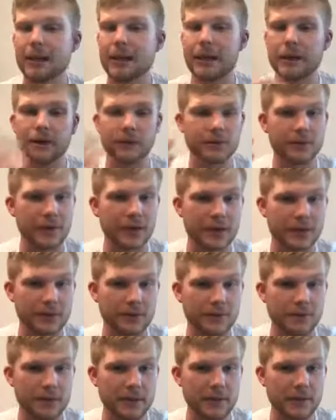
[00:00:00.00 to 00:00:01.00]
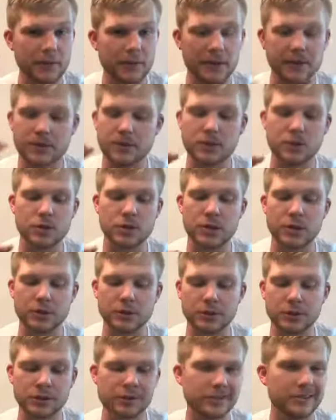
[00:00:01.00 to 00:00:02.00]
I also had a Smith & Wesson
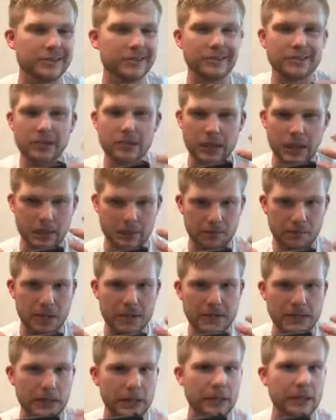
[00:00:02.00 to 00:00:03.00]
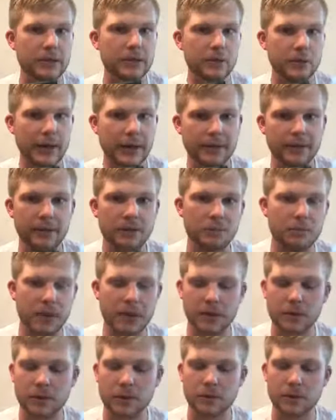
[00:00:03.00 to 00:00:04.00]
Shield, which is basically a direct
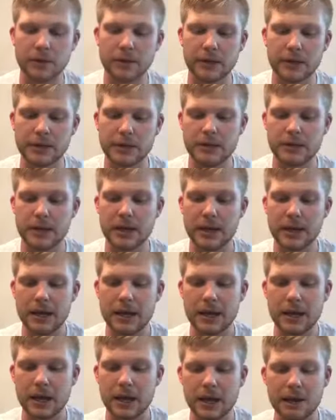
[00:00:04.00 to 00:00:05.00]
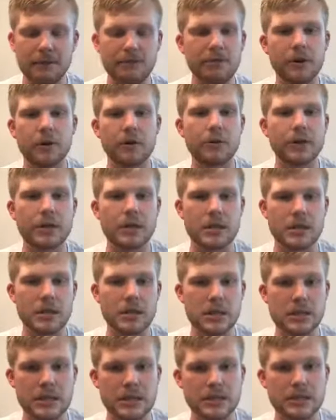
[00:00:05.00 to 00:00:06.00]
competitor with this. I found that
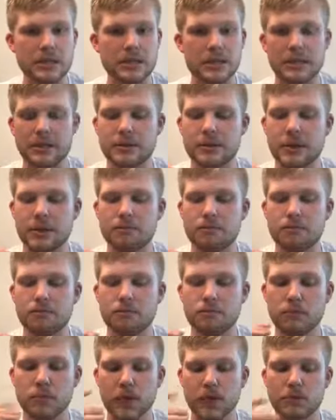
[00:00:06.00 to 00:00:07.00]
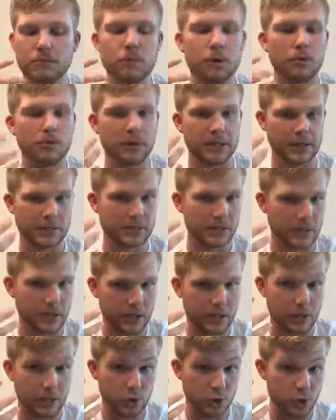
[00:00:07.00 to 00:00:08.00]
this is a much more pleasant
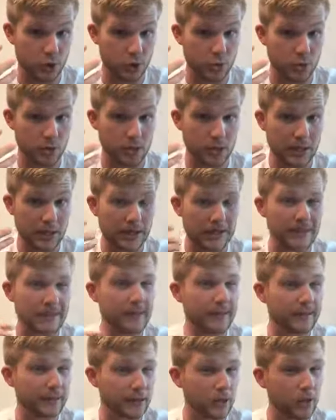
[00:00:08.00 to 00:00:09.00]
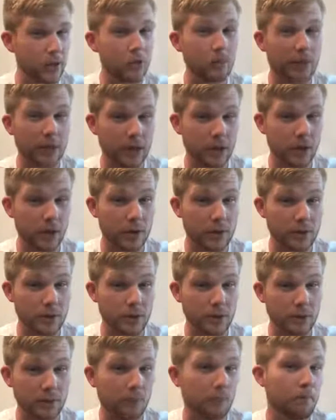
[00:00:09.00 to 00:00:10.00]
gun to shoot. It's a little bit
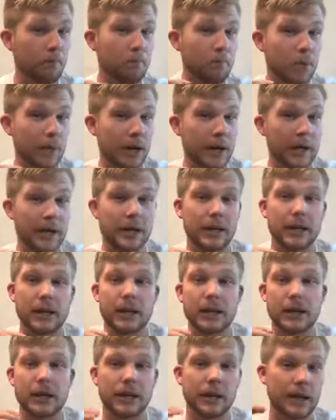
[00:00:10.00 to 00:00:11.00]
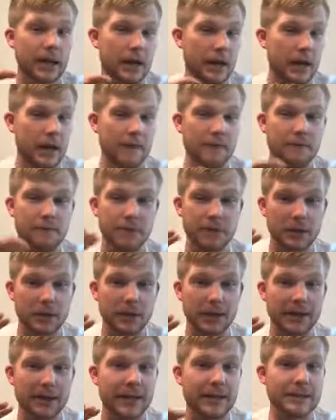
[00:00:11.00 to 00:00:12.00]
larger, but I feel
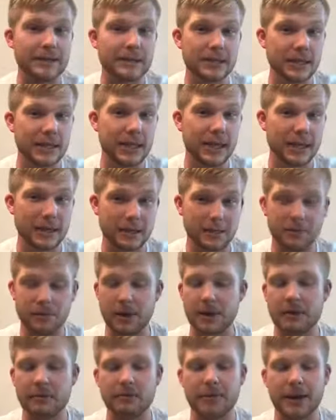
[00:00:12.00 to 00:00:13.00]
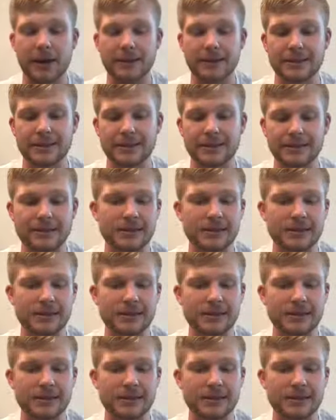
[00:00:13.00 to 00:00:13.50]
like that's negated by the fact